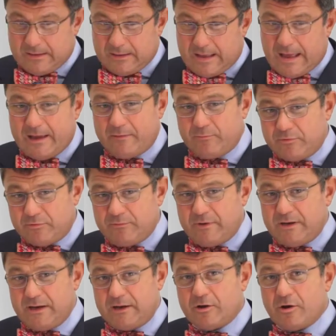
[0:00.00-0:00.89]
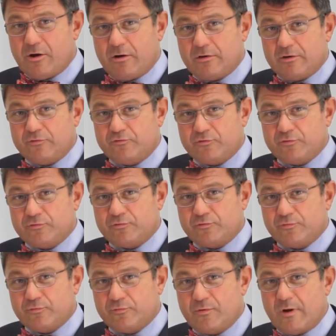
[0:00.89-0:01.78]
I would really encourage you
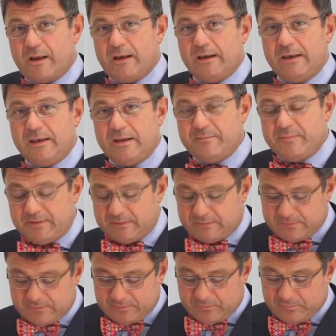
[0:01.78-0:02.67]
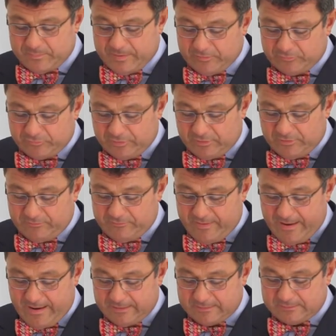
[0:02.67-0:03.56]
to limit special
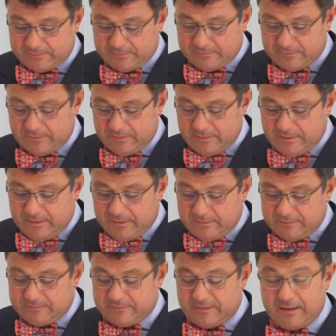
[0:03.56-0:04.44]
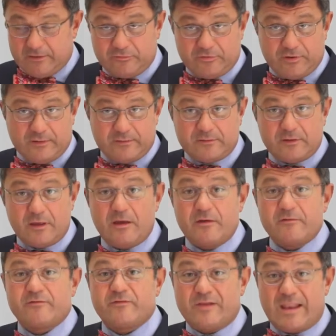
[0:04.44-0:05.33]
effects such as
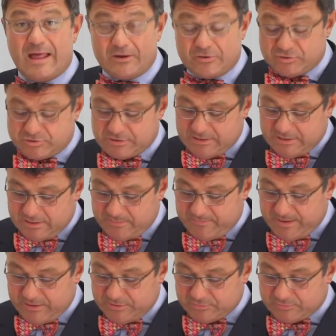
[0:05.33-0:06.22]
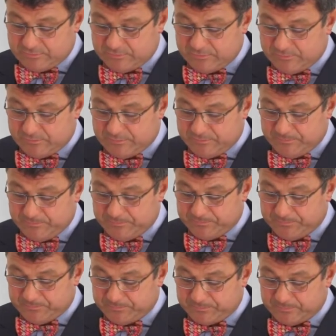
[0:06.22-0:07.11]
flash animations.
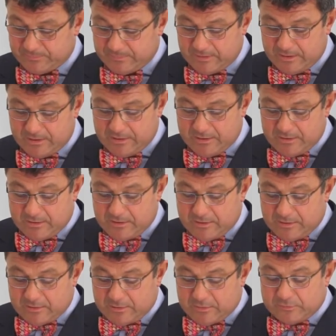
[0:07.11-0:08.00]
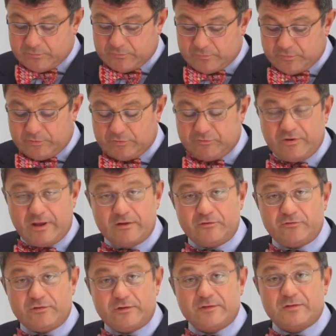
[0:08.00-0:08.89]
Search
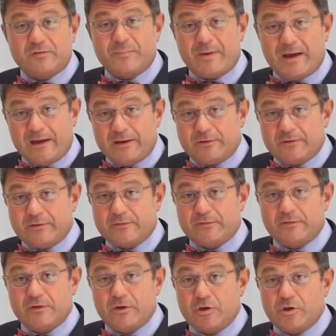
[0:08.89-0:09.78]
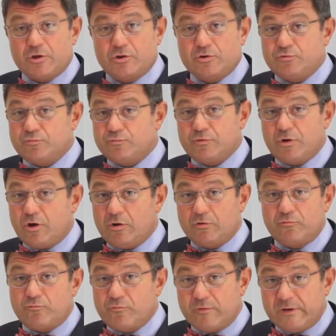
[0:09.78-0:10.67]
engine spiders do
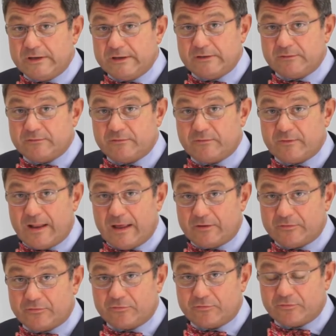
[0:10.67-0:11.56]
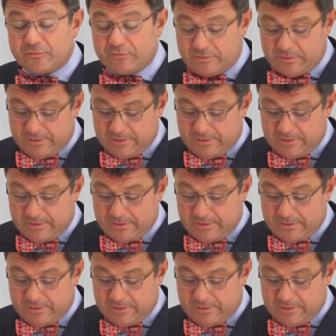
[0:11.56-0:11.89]
not read flash